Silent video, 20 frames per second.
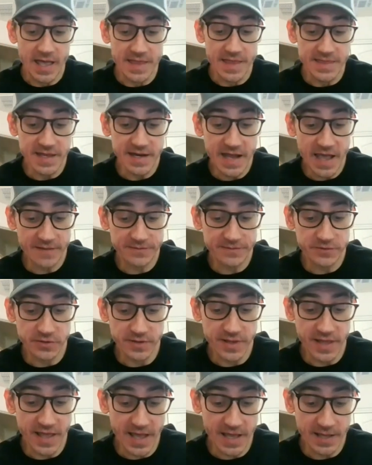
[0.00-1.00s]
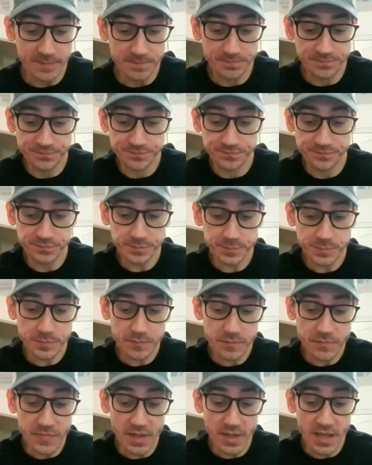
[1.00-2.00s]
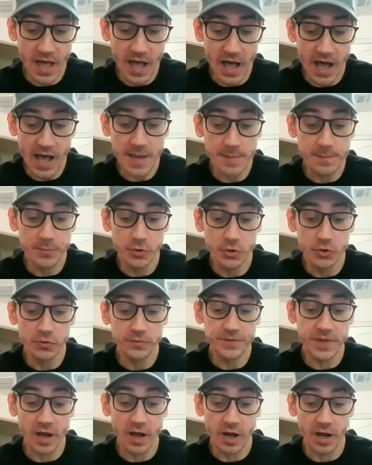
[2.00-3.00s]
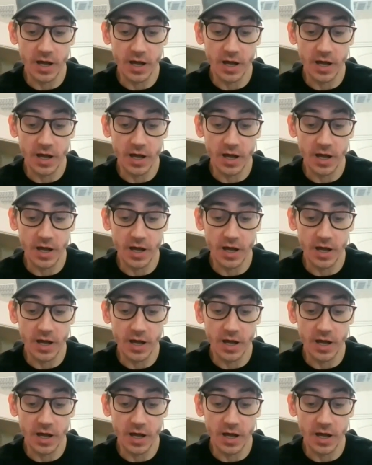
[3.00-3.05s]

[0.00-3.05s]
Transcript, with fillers: And then after that, I moved